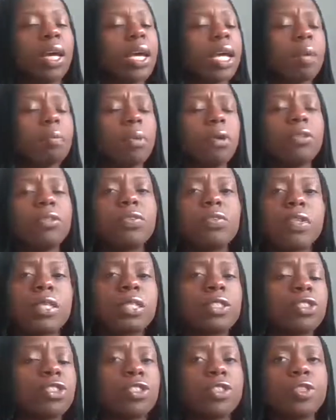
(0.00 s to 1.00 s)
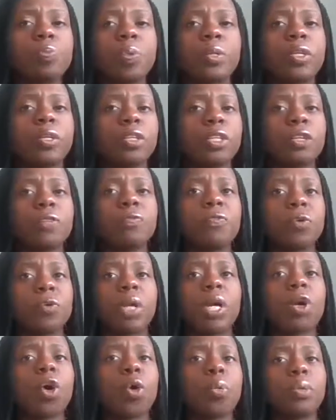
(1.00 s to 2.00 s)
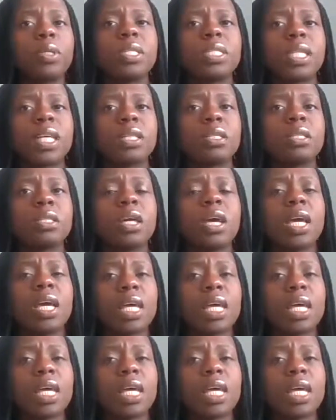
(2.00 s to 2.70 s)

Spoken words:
Again, most of this should be, feel like common sense,